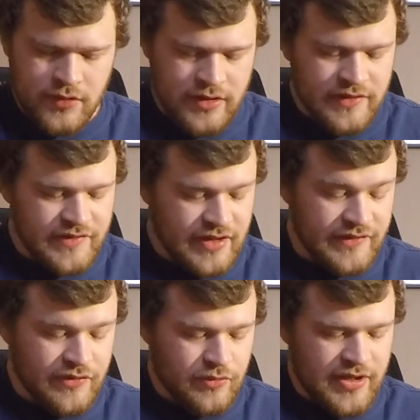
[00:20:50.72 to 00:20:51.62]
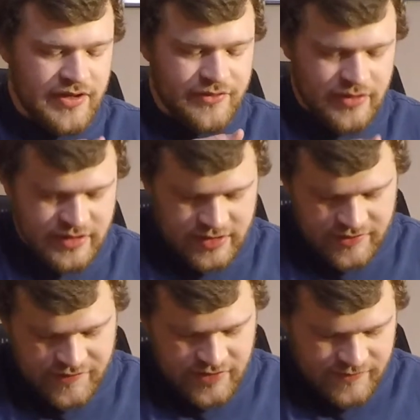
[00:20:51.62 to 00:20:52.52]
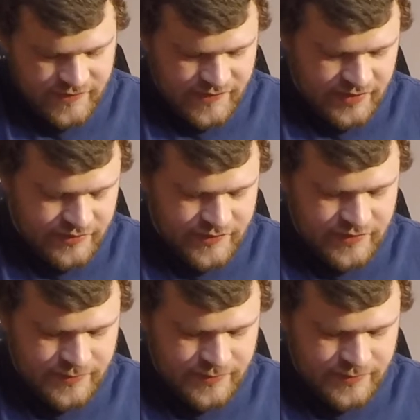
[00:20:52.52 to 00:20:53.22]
it's a nice little way to do it. And then let's see if it seals.